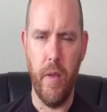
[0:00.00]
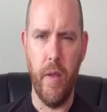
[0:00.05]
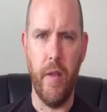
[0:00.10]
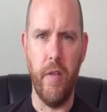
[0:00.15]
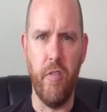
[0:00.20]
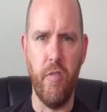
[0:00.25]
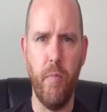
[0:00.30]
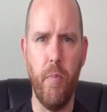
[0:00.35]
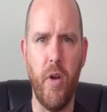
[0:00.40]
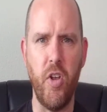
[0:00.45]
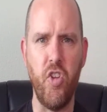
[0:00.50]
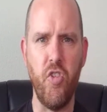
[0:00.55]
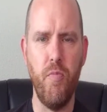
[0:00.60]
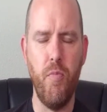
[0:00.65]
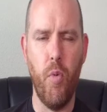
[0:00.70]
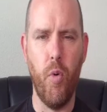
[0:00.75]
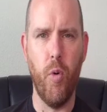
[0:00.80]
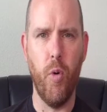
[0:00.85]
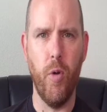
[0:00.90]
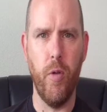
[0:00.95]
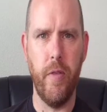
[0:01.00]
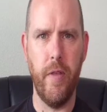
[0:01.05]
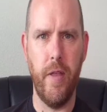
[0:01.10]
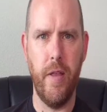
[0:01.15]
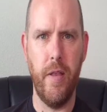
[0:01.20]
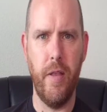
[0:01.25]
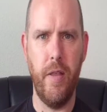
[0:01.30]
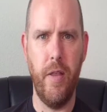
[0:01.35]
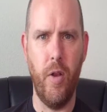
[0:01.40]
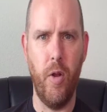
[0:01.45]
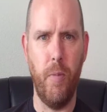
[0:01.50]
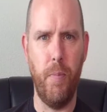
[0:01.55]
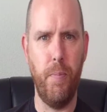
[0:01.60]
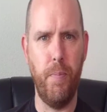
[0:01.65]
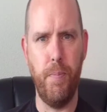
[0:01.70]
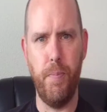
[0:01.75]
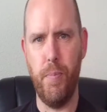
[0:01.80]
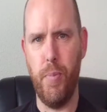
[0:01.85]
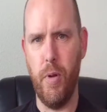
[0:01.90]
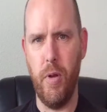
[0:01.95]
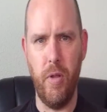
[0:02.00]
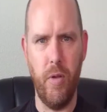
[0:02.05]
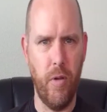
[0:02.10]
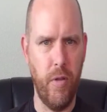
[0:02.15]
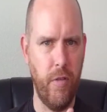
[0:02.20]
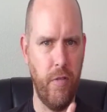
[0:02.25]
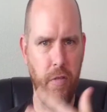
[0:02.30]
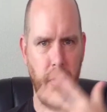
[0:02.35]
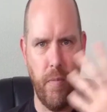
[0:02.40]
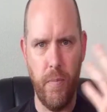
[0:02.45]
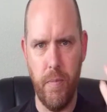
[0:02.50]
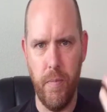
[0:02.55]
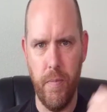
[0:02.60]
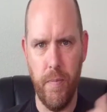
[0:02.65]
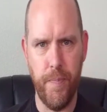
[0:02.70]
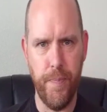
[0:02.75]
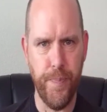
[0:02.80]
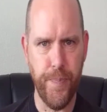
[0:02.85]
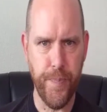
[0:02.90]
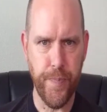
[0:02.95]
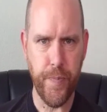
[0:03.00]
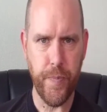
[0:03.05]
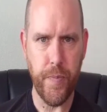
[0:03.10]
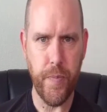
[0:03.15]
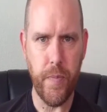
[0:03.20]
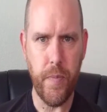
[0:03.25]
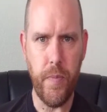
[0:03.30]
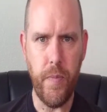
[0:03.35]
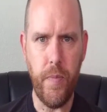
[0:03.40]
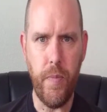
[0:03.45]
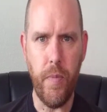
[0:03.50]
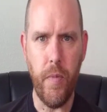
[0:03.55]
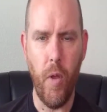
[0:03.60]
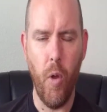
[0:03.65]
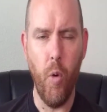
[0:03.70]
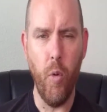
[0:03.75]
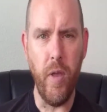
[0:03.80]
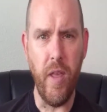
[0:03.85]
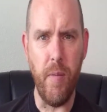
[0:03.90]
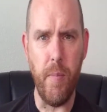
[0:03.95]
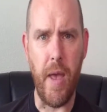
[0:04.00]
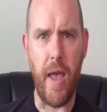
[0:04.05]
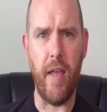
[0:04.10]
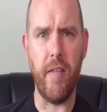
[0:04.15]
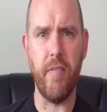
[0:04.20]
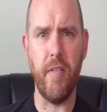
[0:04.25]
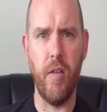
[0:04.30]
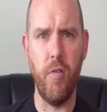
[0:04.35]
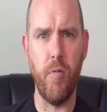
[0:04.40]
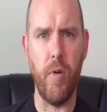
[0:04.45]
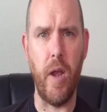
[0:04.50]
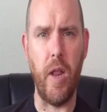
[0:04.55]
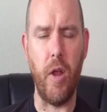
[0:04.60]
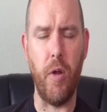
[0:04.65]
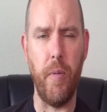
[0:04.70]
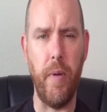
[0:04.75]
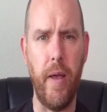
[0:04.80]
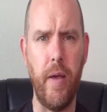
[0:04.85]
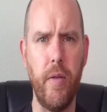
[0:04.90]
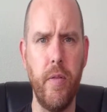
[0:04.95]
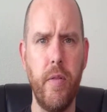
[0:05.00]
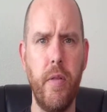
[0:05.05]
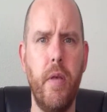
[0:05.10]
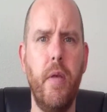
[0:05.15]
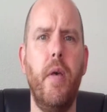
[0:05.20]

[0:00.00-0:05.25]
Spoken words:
It's much more than, putting on some hokey mask and running around.